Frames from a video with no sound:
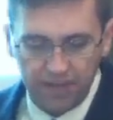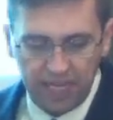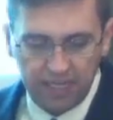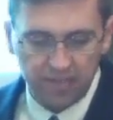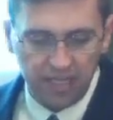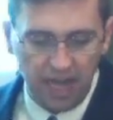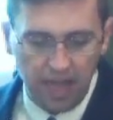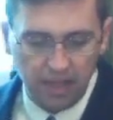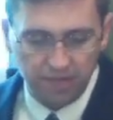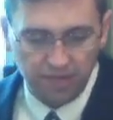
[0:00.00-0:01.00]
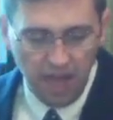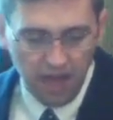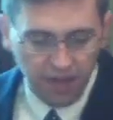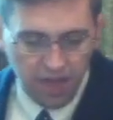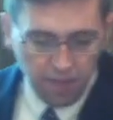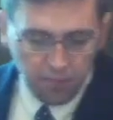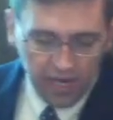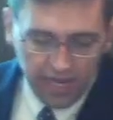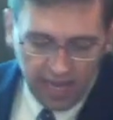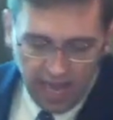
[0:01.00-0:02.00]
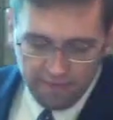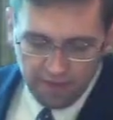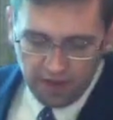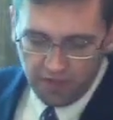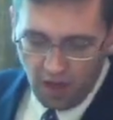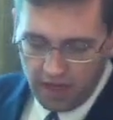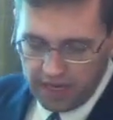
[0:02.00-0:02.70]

against the knowledge of God, bringing every thought